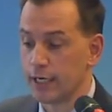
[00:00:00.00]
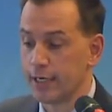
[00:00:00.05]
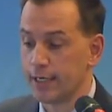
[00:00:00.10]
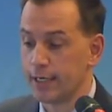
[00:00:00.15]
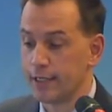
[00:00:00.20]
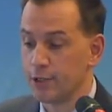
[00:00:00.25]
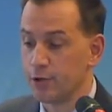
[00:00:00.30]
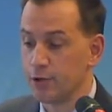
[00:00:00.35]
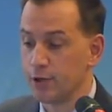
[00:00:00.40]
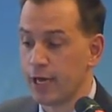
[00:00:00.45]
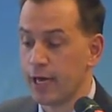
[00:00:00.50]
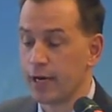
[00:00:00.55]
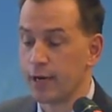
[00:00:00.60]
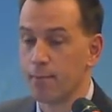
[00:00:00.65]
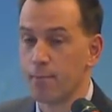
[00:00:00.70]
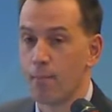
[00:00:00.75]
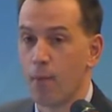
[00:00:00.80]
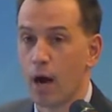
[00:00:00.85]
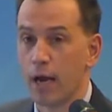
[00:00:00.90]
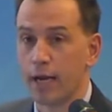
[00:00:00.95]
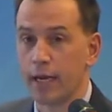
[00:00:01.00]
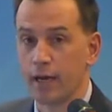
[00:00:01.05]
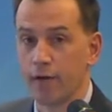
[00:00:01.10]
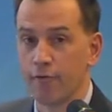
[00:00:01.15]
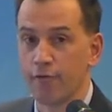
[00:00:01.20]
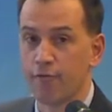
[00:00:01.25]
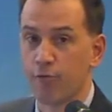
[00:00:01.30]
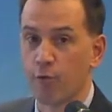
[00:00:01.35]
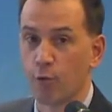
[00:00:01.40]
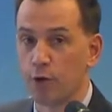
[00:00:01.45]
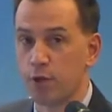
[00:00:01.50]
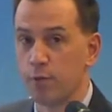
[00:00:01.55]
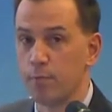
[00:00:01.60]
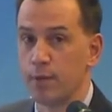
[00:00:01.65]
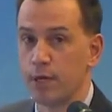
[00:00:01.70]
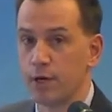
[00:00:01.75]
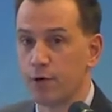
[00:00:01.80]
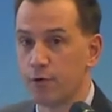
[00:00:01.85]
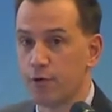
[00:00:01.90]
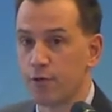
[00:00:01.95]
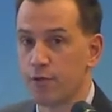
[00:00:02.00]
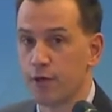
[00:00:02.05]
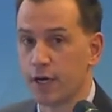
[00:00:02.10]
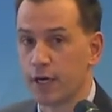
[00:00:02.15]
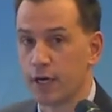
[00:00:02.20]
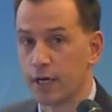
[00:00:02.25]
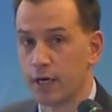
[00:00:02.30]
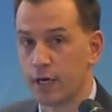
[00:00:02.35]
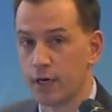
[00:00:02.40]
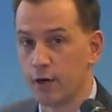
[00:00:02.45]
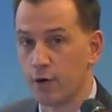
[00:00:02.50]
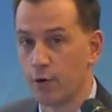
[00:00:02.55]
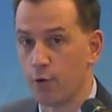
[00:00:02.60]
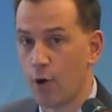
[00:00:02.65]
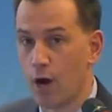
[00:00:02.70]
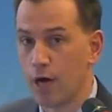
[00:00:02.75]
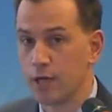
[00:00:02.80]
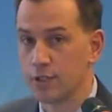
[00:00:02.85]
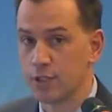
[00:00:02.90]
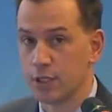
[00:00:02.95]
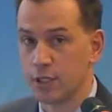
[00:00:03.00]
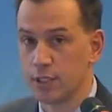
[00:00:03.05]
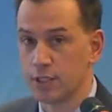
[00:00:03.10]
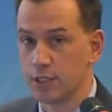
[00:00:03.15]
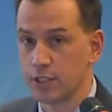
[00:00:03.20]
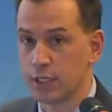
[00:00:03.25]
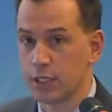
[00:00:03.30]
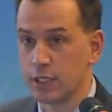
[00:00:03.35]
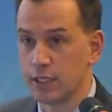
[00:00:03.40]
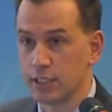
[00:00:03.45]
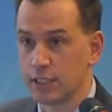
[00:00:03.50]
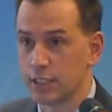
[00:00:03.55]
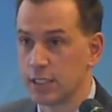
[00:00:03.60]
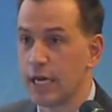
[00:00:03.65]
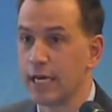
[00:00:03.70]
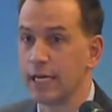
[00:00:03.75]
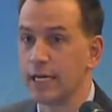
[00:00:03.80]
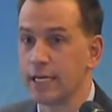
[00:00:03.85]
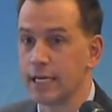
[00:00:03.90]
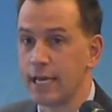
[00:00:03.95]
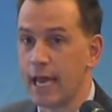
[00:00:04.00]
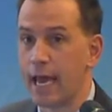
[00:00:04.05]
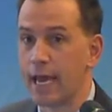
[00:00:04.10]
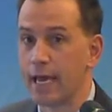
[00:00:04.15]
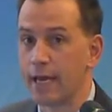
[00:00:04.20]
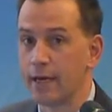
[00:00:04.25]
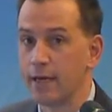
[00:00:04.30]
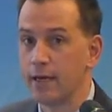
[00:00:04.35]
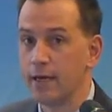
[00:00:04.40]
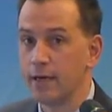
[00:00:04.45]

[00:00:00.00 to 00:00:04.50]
you get in mining a 40-meter thick horizon is night and day,